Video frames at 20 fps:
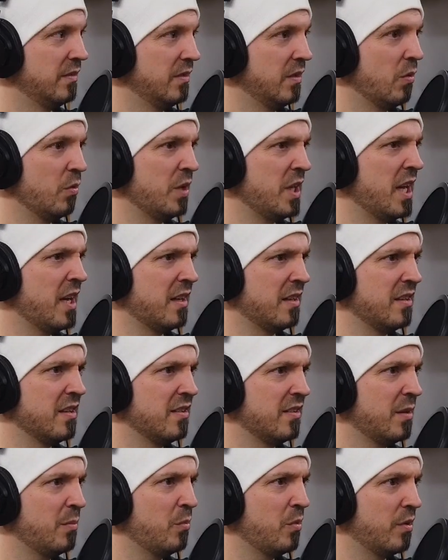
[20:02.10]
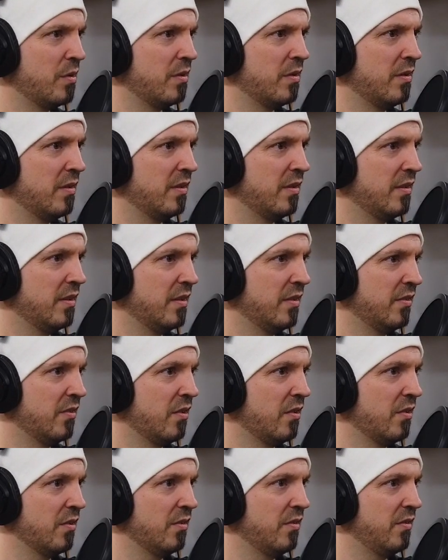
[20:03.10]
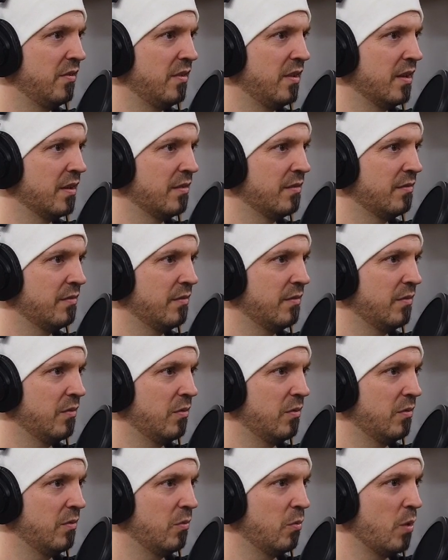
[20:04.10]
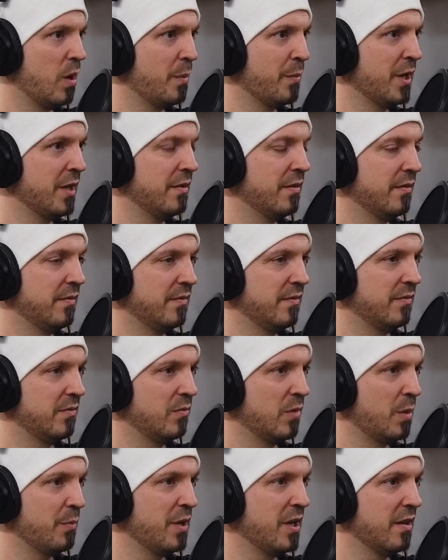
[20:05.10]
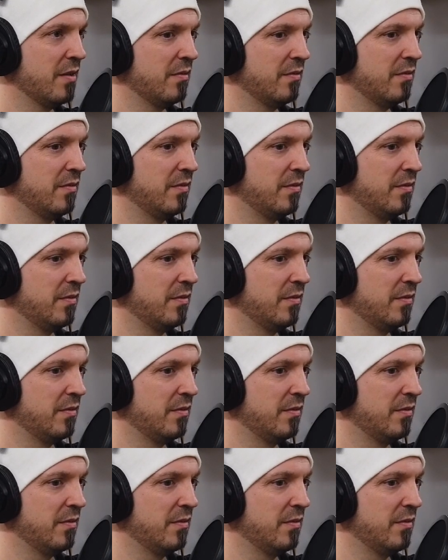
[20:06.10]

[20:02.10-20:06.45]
Well, yeah. December is all whammied out.